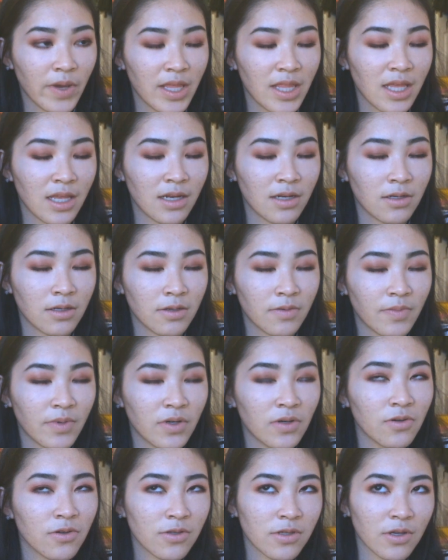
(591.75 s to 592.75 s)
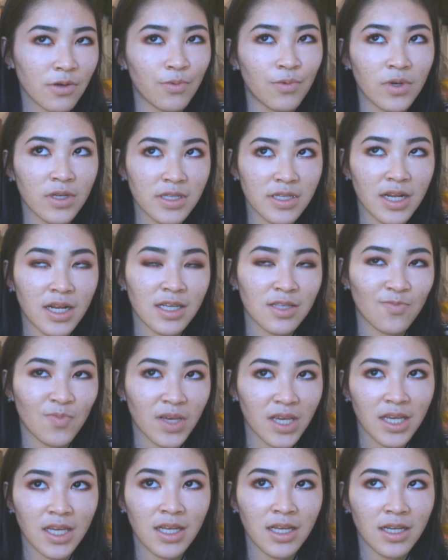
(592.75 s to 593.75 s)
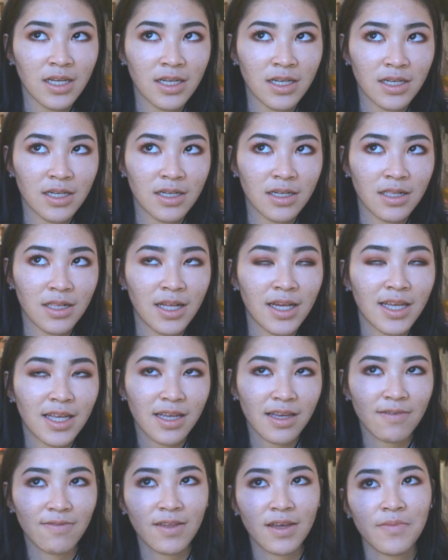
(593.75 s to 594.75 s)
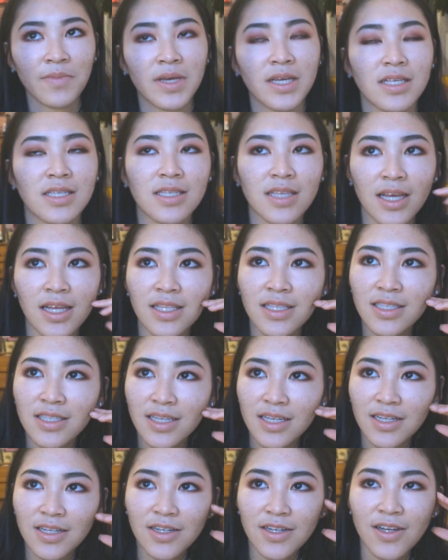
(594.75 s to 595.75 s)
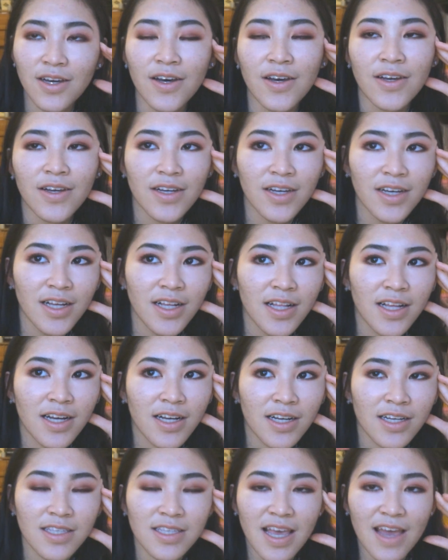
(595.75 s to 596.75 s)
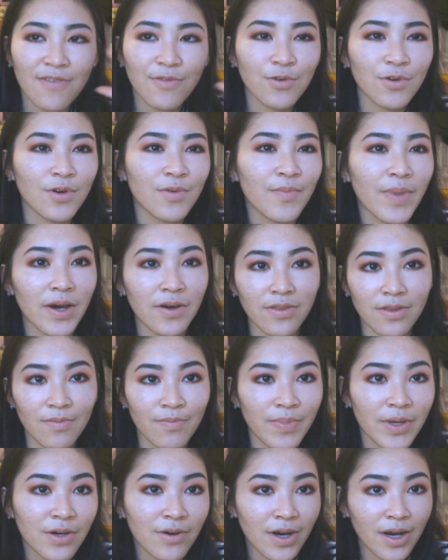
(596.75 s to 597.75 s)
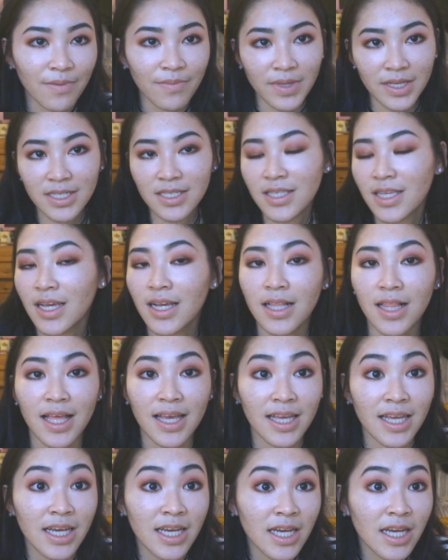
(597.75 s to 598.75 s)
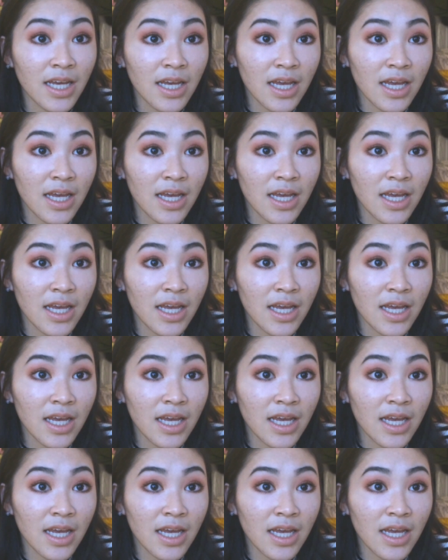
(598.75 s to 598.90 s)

and then but also wasn't as big, like if that makes sense. I don't know, because everyone built up this thing like